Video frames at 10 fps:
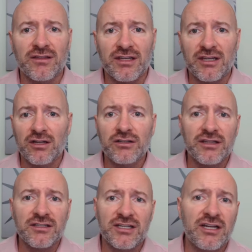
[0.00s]
the yield on
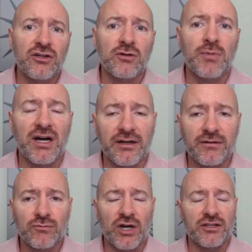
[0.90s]
the 10-year bond
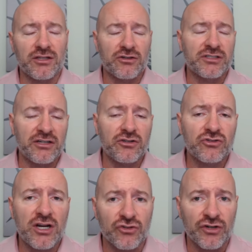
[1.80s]
right the year 10-year
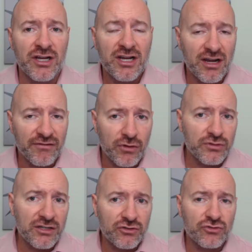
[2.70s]
treasury if those
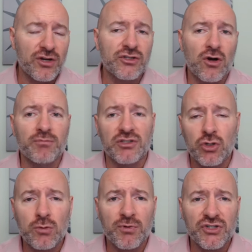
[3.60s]
interest rates go up
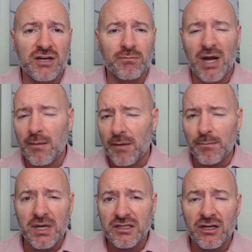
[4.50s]
to 2% by about
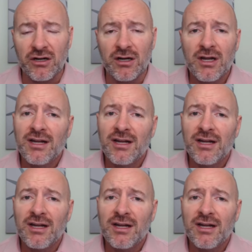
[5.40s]
mid-year